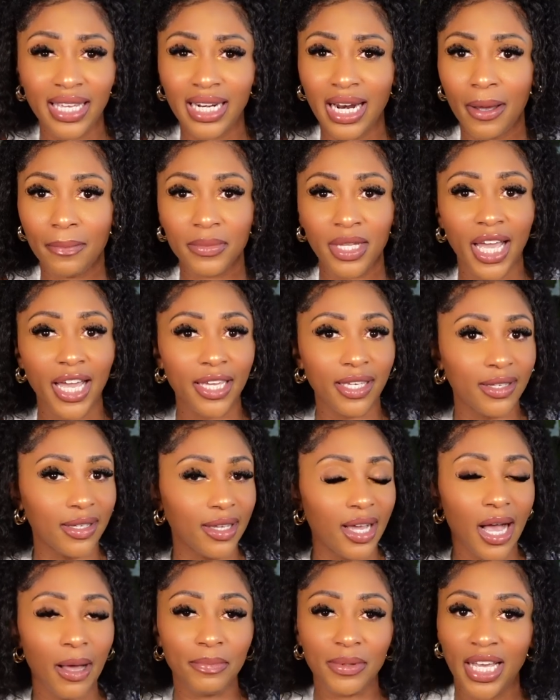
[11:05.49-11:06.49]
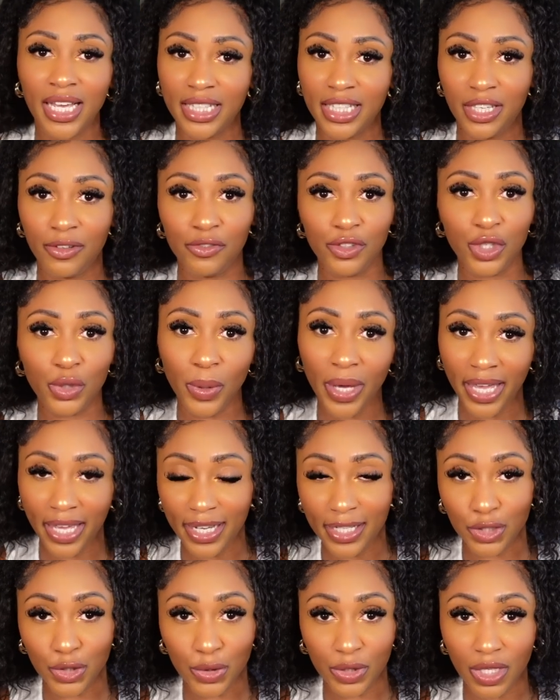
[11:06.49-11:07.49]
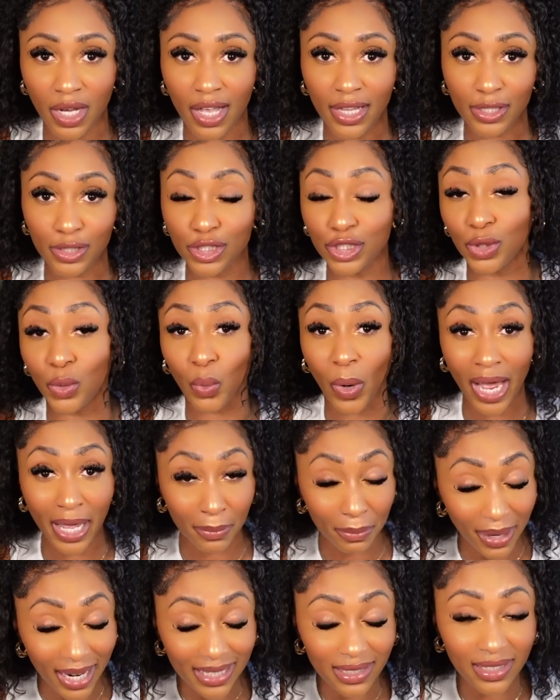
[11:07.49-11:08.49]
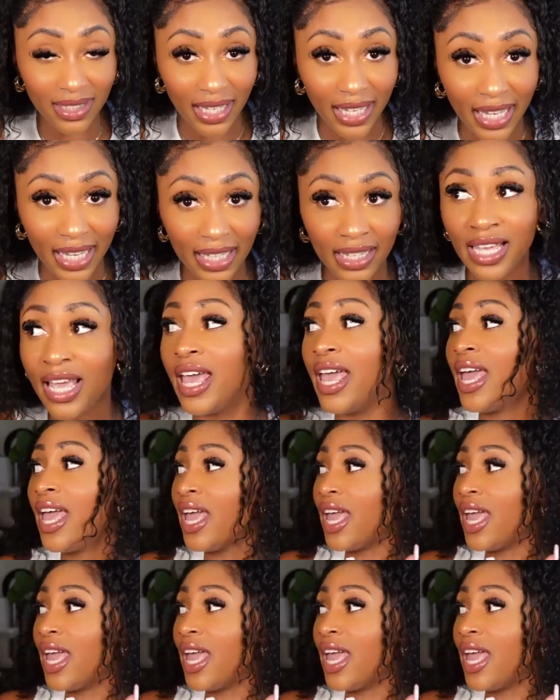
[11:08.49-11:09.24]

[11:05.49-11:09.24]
And I'm like, I'm not giving you $800 to whiten my teeth.